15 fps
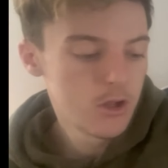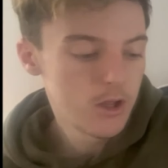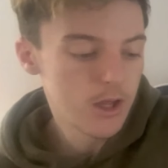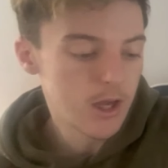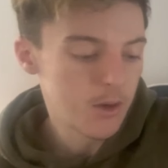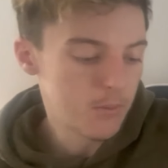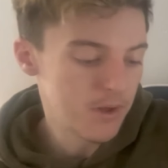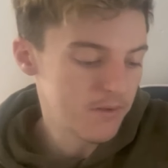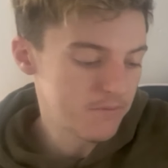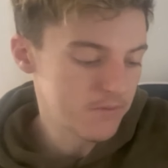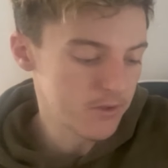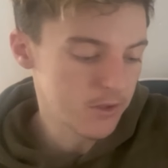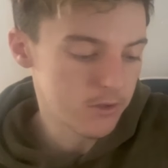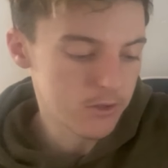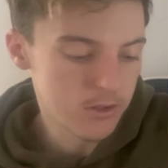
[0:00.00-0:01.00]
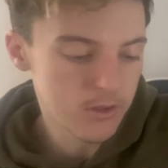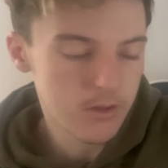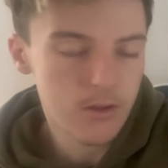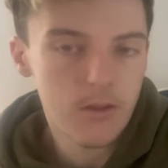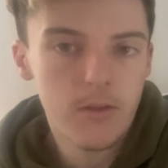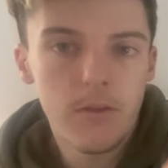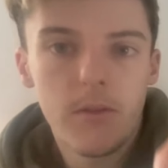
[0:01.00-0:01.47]
However,
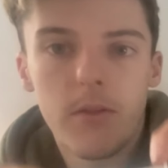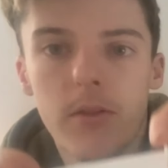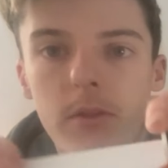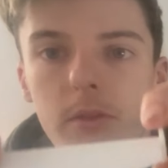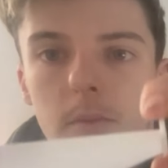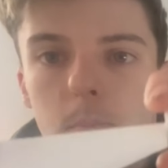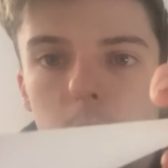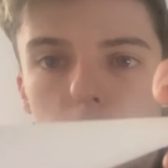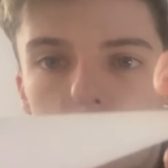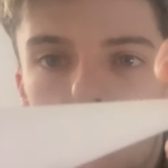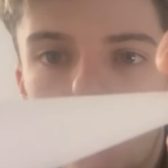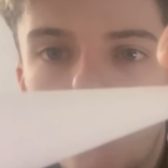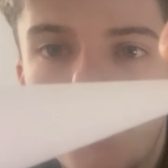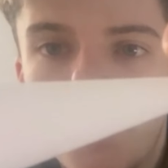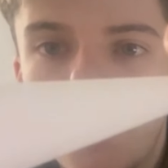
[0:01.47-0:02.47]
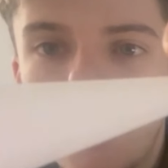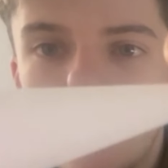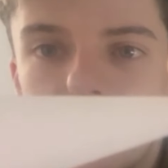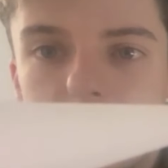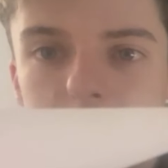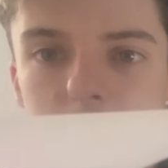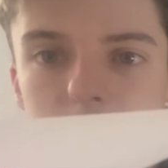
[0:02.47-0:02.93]
the bottom
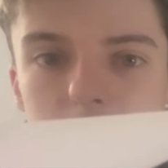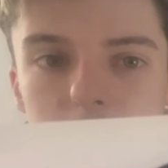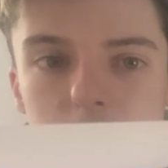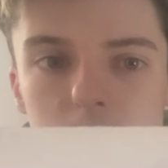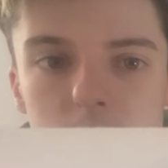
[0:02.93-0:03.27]
piece,